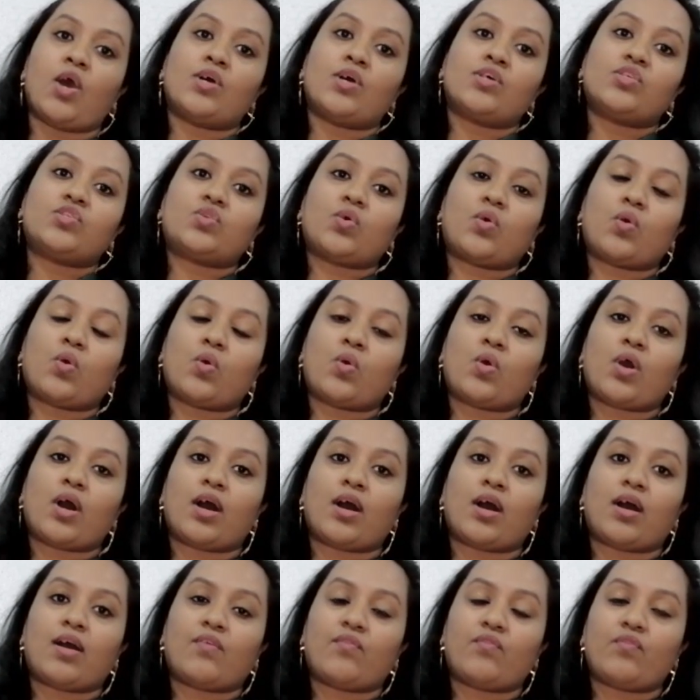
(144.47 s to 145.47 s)

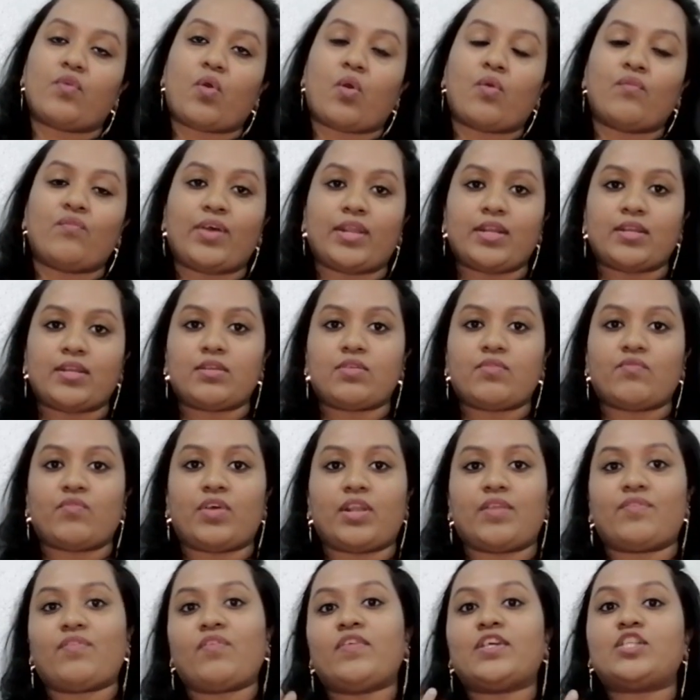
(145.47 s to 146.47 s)
So
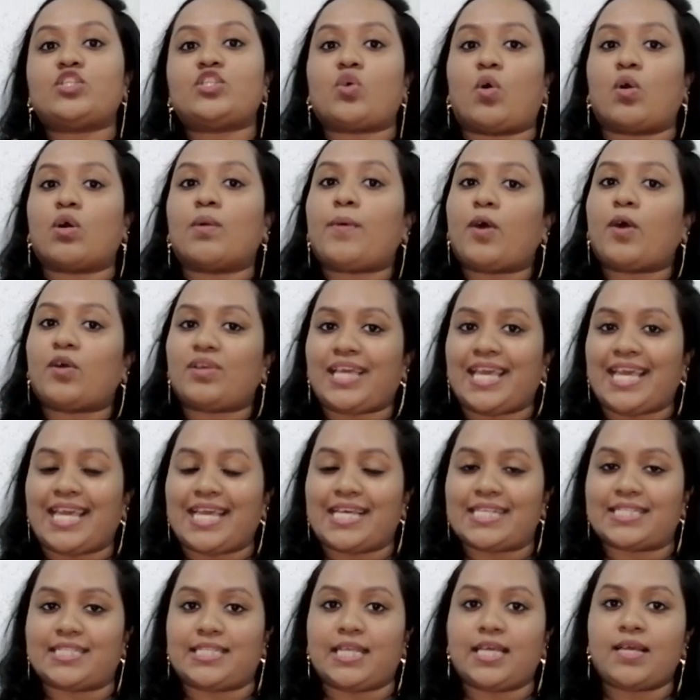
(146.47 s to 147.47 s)
whenever we talk about
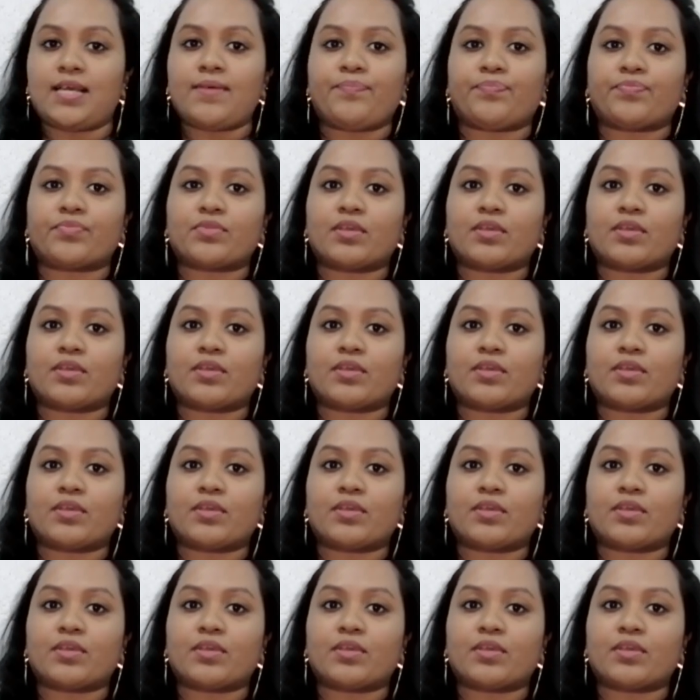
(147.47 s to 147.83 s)
ASD,